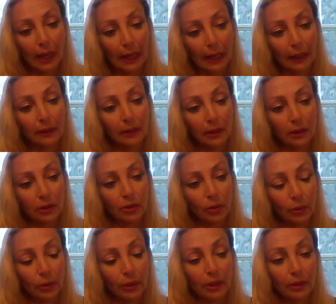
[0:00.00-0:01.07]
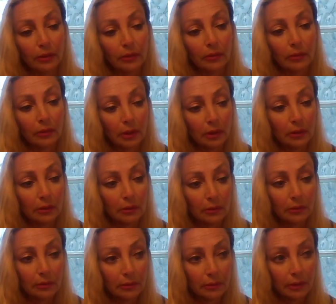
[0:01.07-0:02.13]
And the attorney that
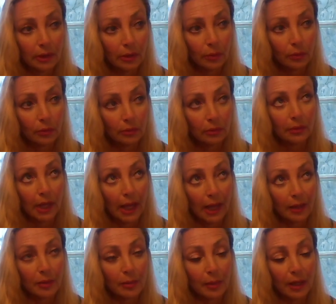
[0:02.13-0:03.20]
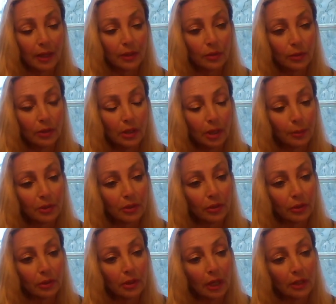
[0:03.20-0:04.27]
had been my attorney up
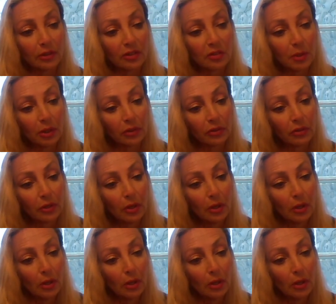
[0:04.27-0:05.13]
until he got dismissed,